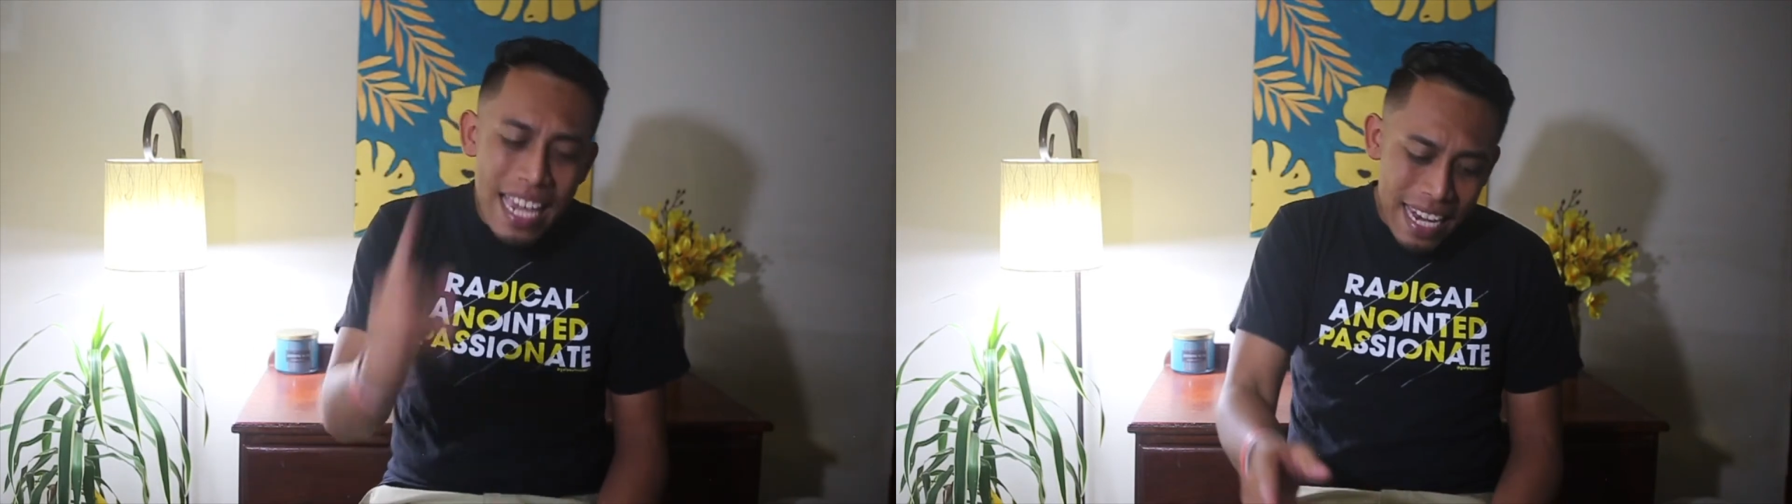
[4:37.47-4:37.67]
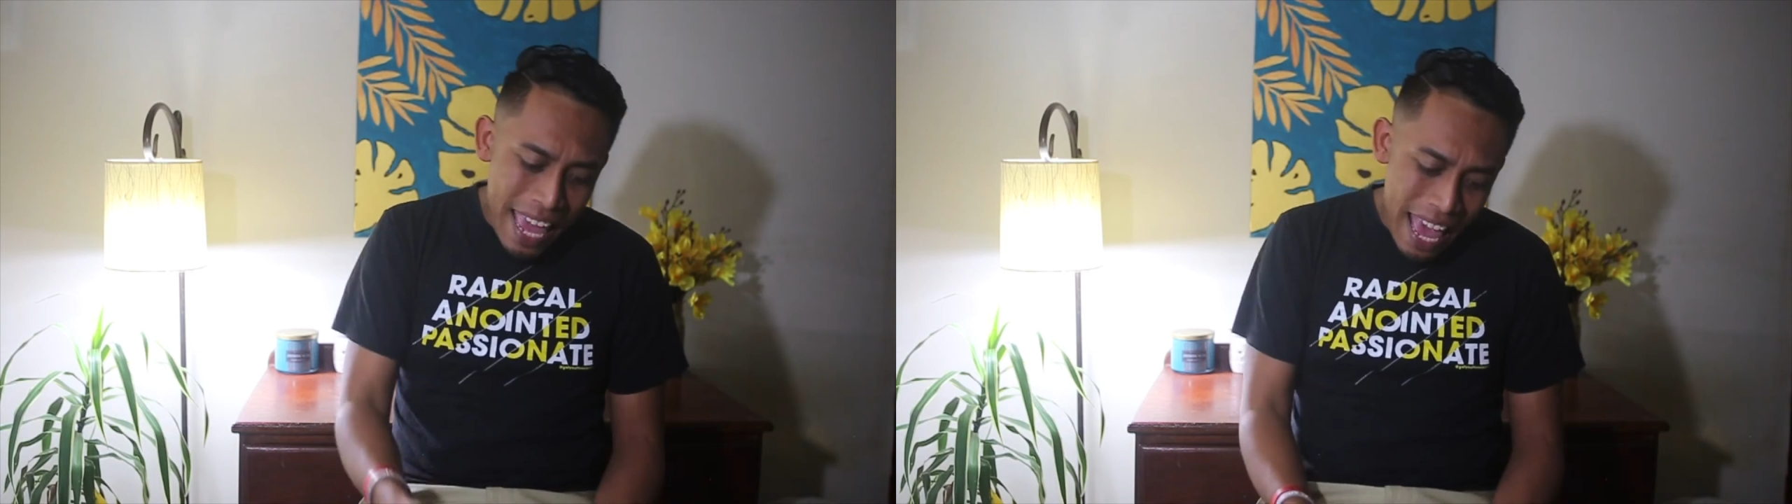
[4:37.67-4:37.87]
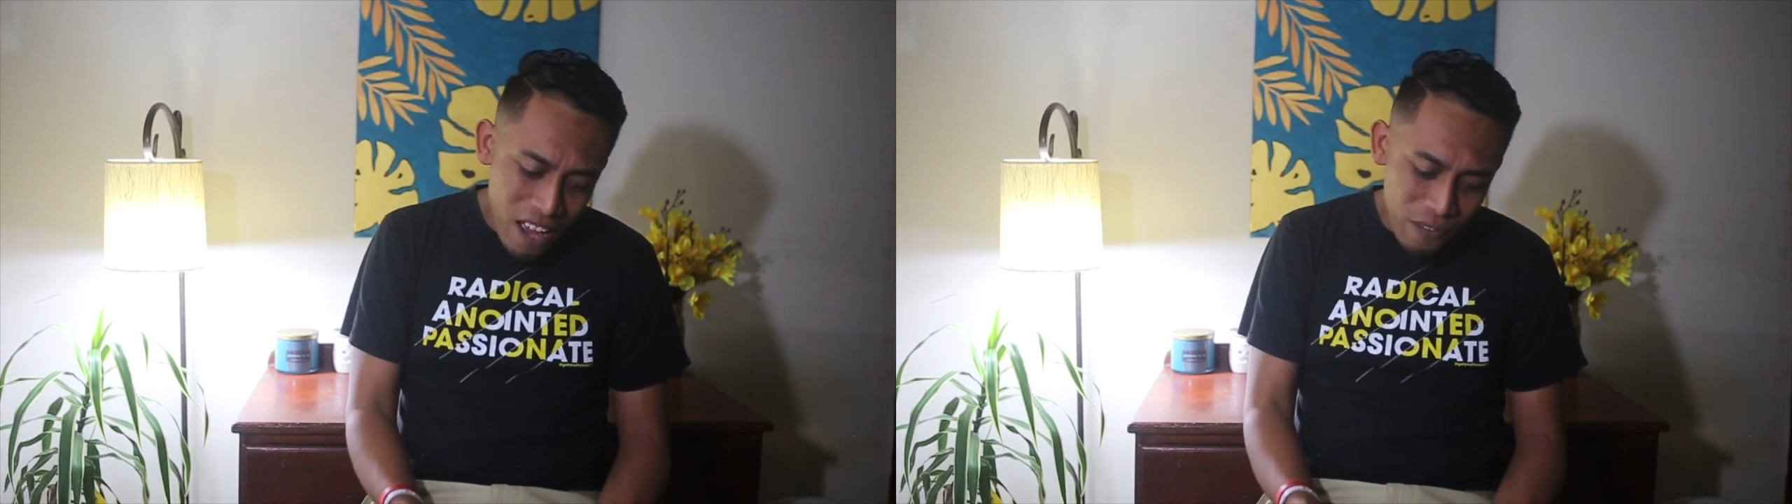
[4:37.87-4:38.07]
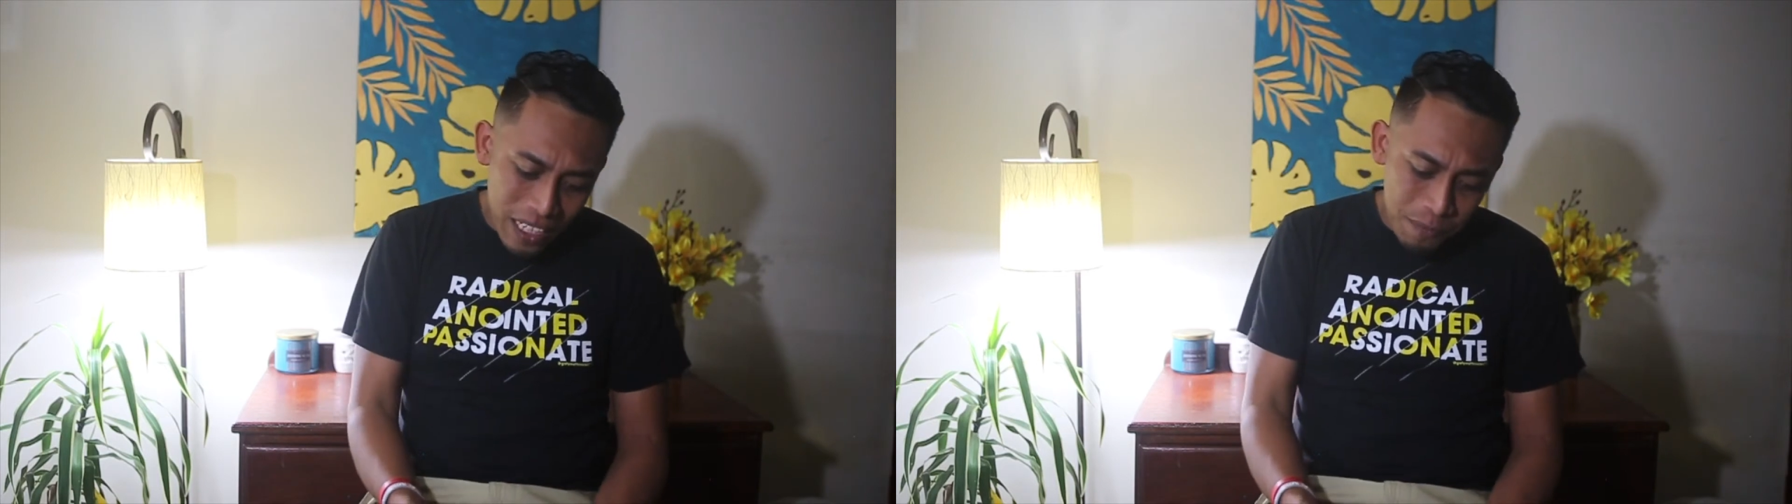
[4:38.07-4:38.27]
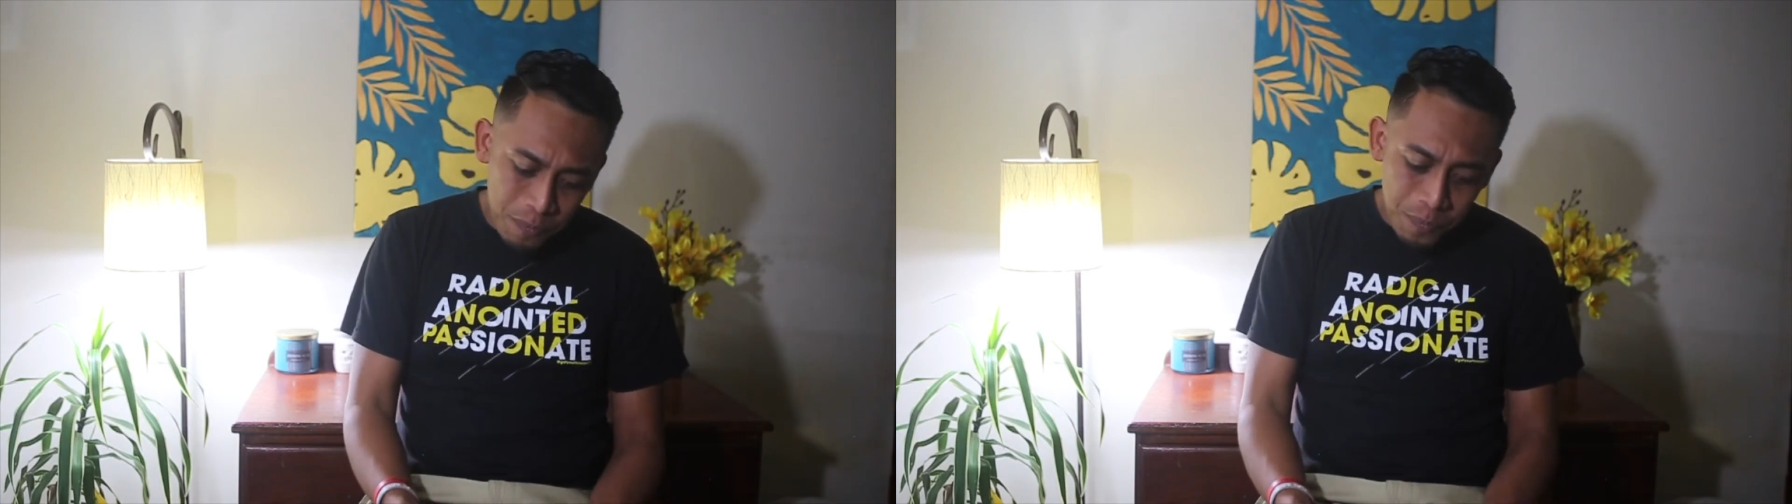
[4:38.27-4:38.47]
in heaven.